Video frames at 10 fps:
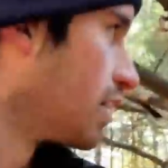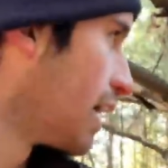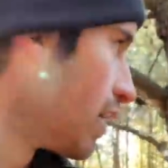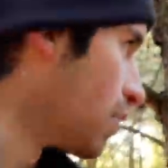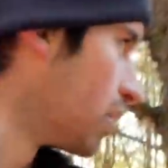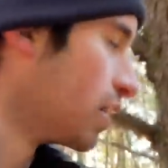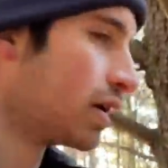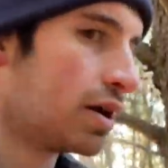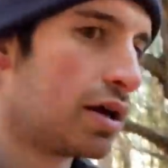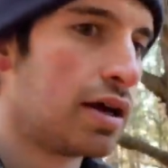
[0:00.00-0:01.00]
Now,
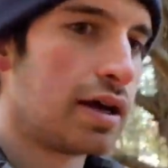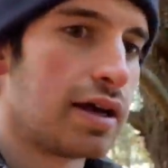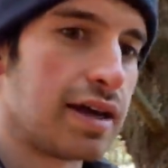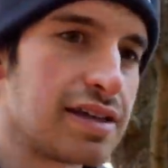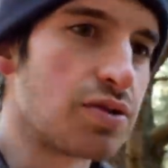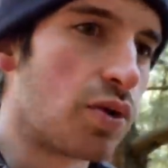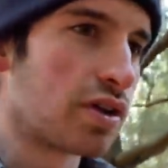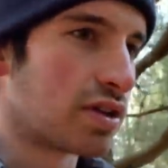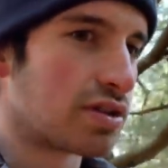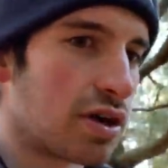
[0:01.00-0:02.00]
is it
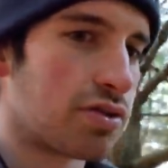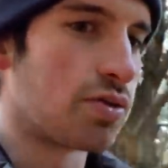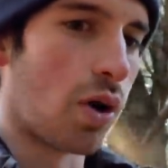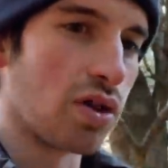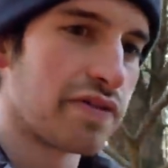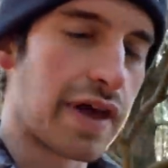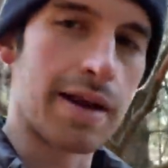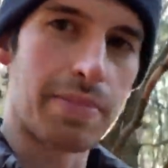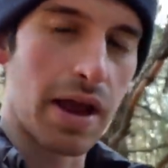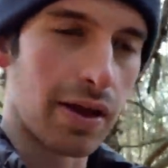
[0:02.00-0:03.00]
worth it to go through all of that
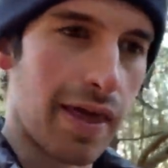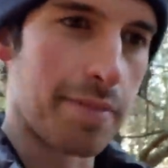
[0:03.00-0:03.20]
and pay all that